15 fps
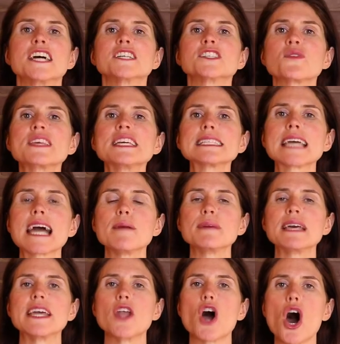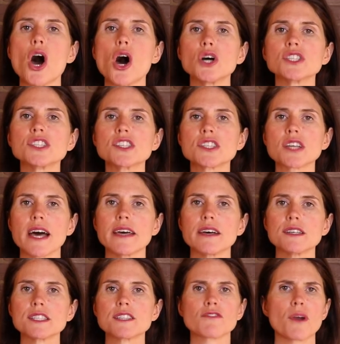So these come in all
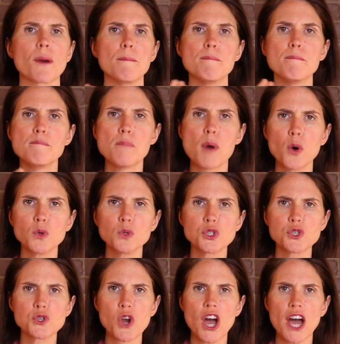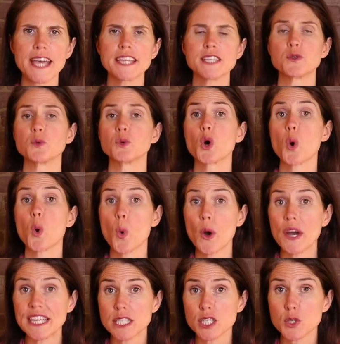styles from bone dry to
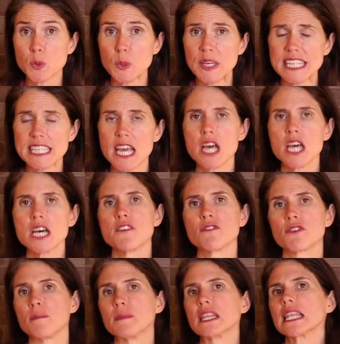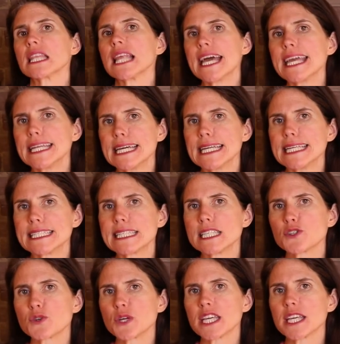quite sweet, from light and easy
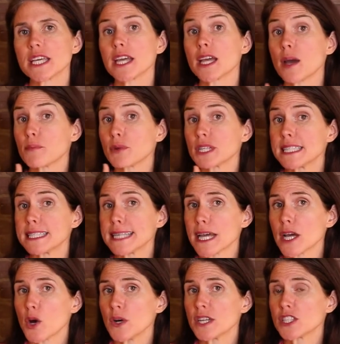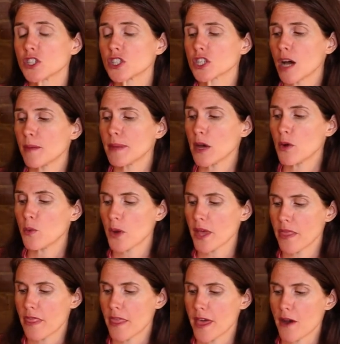drinking. Prosecco has just come out
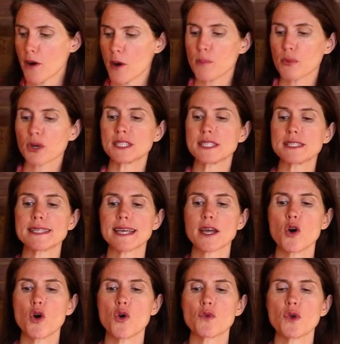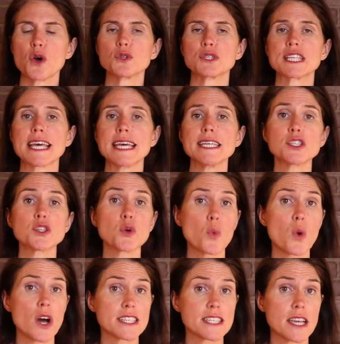with their Prosecco Rosé, so
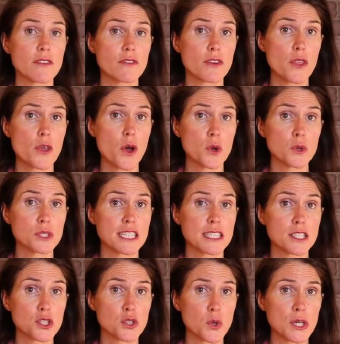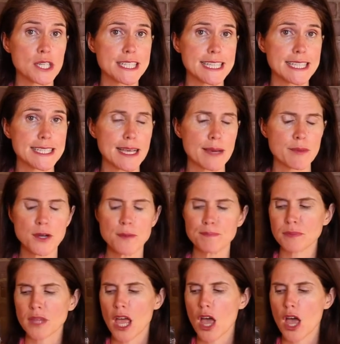watch out for those in stores this summer